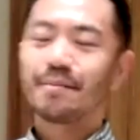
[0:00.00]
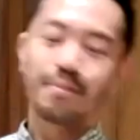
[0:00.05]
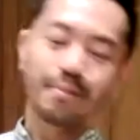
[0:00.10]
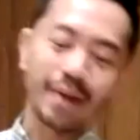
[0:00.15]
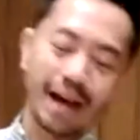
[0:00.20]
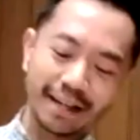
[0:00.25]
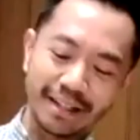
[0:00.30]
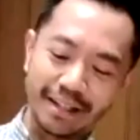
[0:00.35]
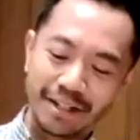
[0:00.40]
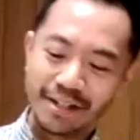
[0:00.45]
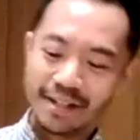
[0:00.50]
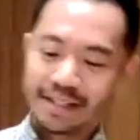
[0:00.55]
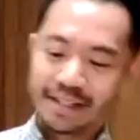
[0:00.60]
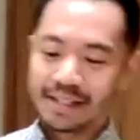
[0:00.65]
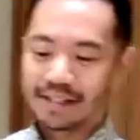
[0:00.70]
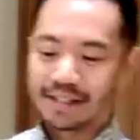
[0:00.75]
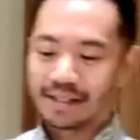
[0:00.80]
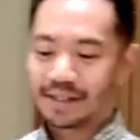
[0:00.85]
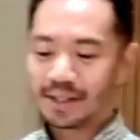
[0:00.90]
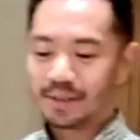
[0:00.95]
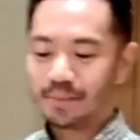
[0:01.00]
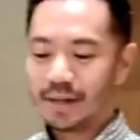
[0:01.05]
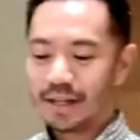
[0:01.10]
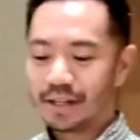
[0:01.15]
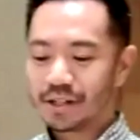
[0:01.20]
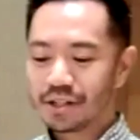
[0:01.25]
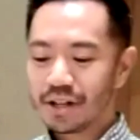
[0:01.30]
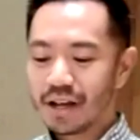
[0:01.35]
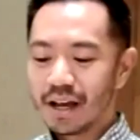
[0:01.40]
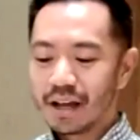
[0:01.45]
Back to Jesus'
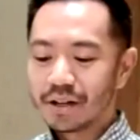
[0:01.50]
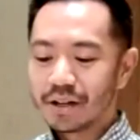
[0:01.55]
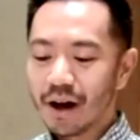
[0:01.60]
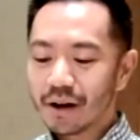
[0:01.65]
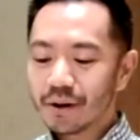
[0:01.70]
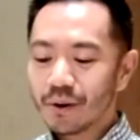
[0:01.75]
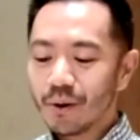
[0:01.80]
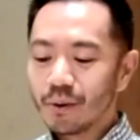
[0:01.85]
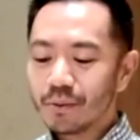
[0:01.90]
speech, not